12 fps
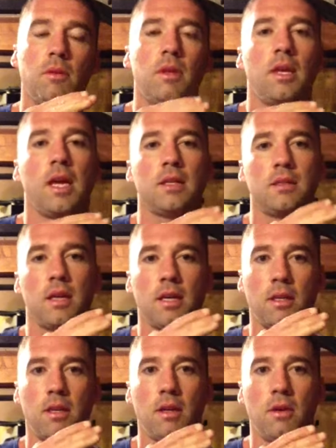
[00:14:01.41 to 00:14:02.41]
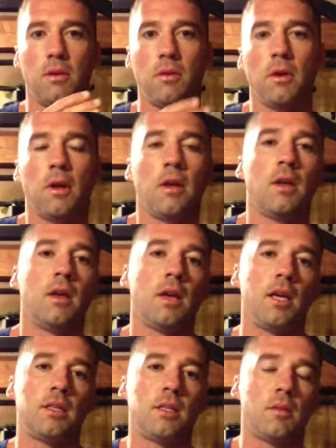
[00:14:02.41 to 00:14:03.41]
the next thing to do
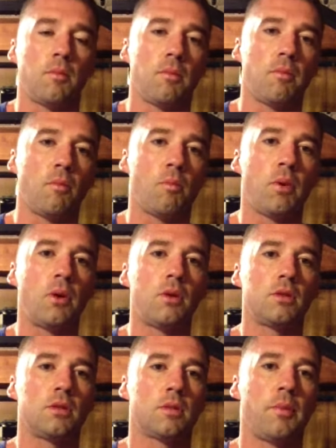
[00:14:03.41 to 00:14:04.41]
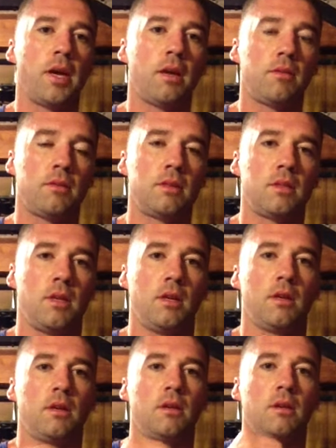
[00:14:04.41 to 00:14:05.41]
is it pulls your pelvis in,
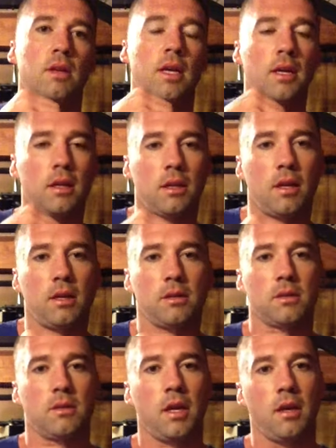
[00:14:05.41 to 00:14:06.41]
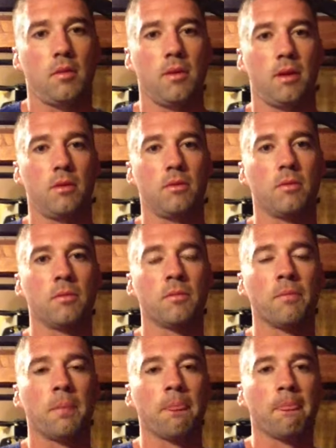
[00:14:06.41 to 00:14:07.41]
like it tucks your tailbone.
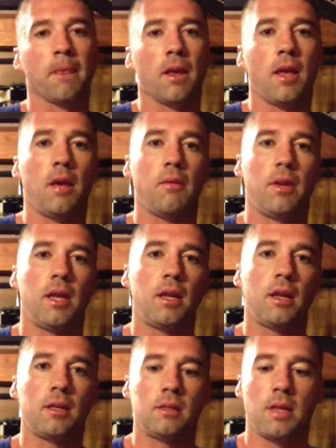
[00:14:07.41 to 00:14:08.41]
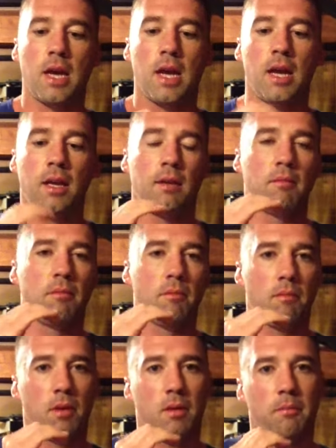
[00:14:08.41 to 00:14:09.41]
And when it does that,
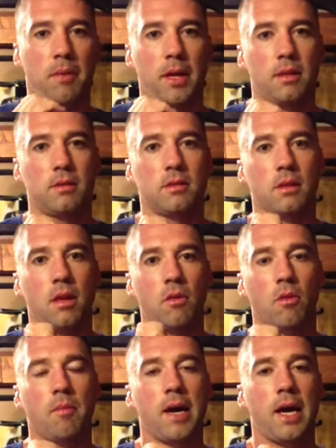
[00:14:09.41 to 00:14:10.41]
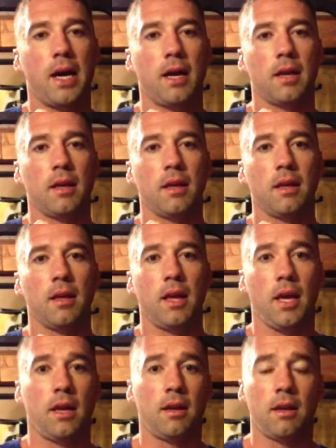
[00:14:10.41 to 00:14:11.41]
it bends the lower back.
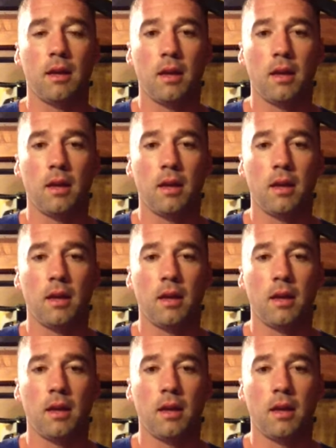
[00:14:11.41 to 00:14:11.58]
And